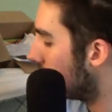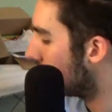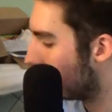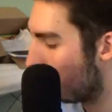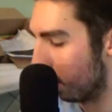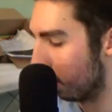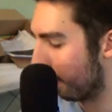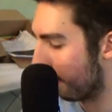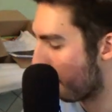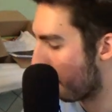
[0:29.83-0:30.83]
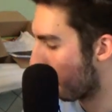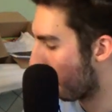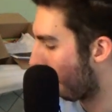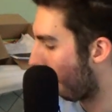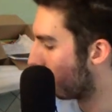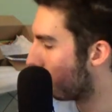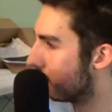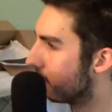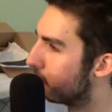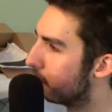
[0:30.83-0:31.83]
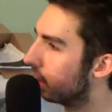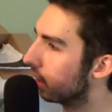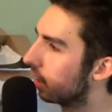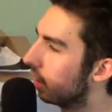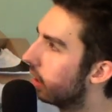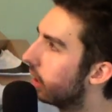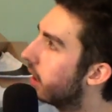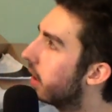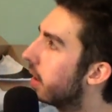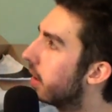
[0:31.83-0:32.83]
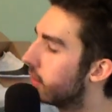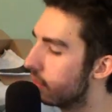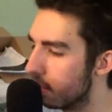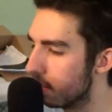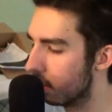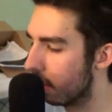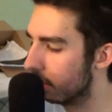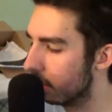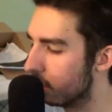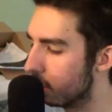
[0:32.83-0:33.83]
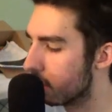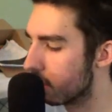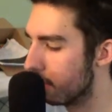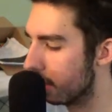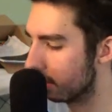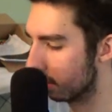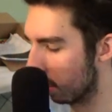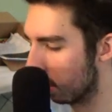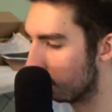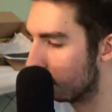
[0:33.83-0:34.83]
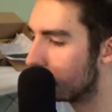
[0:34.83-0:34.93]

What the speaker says: So, I read this book roughly 2 or 3 months ago